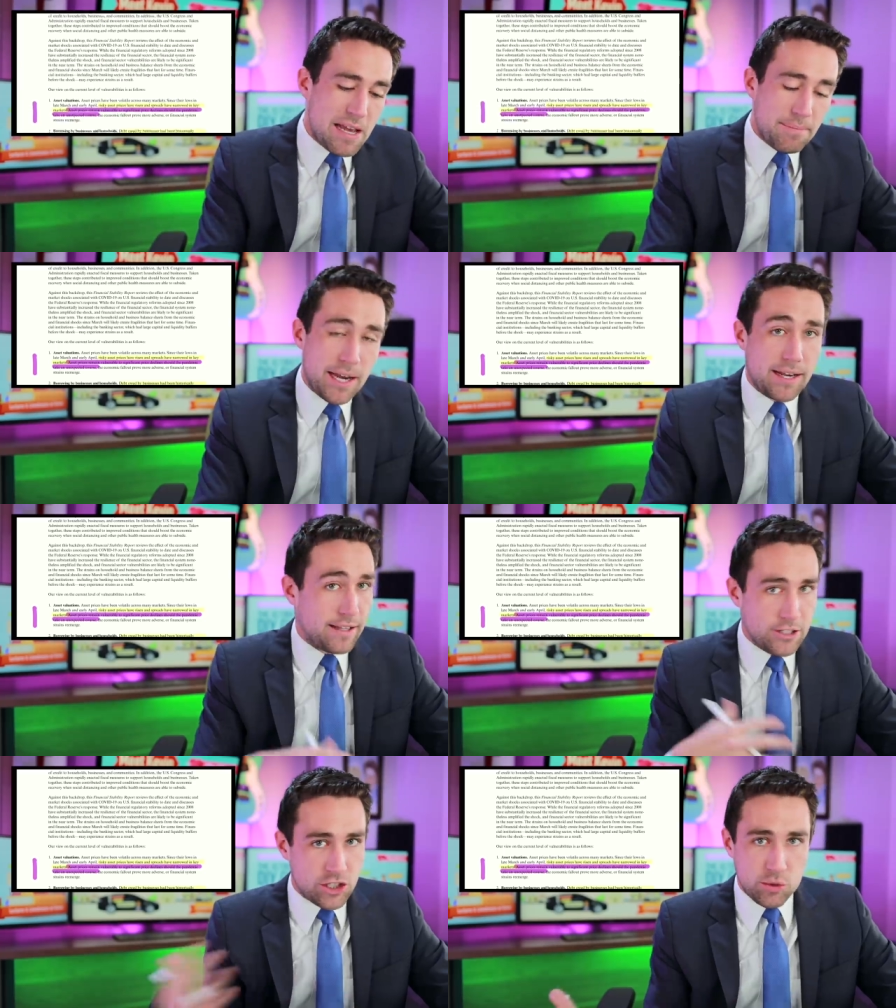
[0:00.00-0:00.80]
but
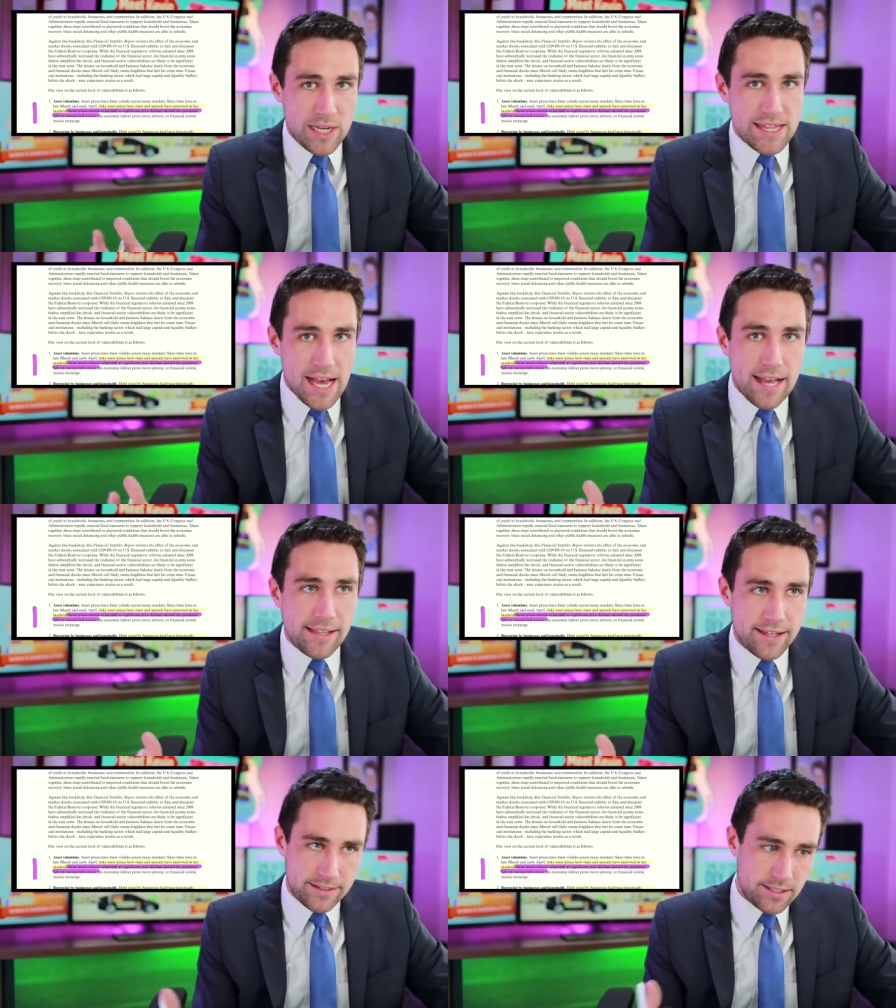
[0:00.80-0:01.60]
let's just read the
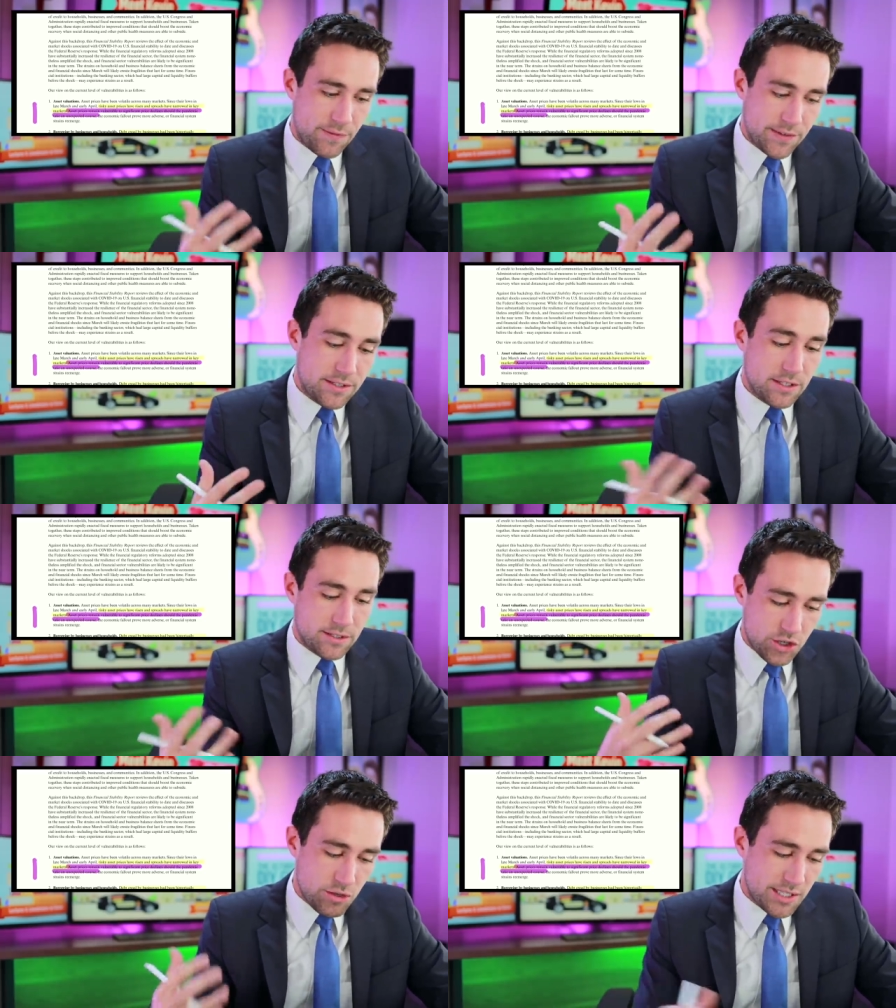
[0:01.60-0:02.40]
highlighted stuff because that's
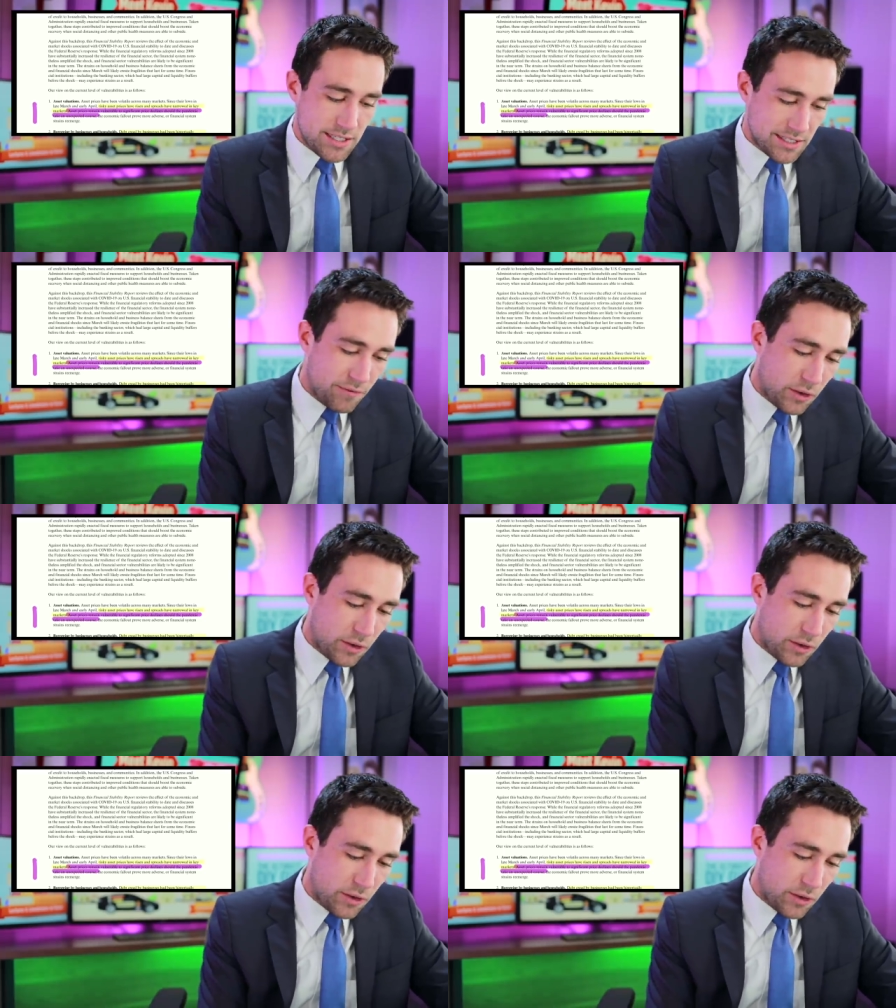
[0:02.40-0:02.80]
the juicy stuff,